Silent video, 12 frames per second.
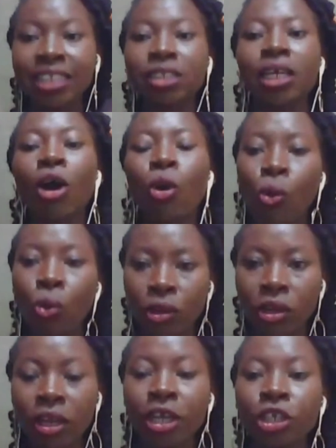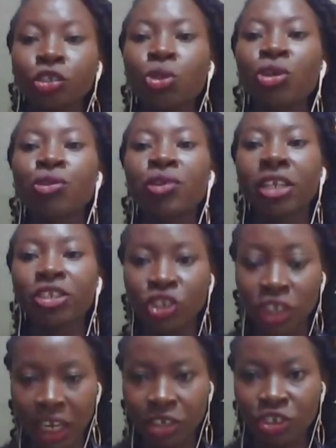whole to create
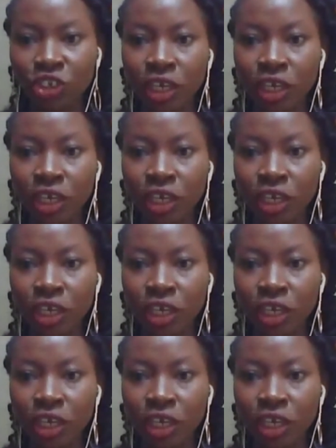change,